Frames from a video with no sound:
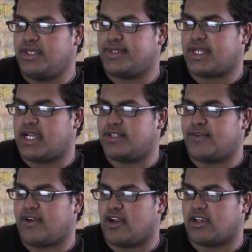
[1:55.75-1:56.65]
Skies
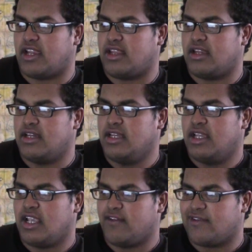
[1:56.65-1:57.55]
of Arcadia
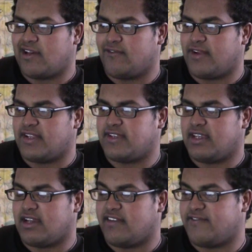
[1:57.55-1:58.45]
and Final
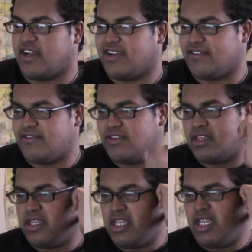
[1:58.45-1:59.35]
Fantasy V.
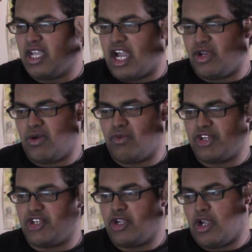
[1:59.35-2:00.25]
I know
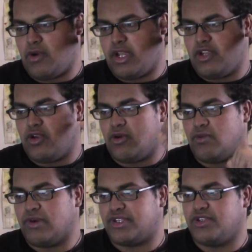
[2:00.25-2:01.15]
where to go and know
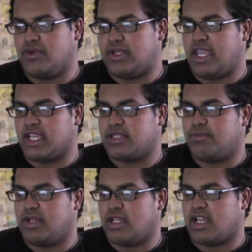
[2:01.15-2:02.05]
what to do
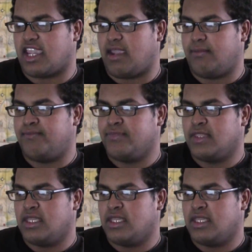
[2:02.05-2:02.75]
next, but a game,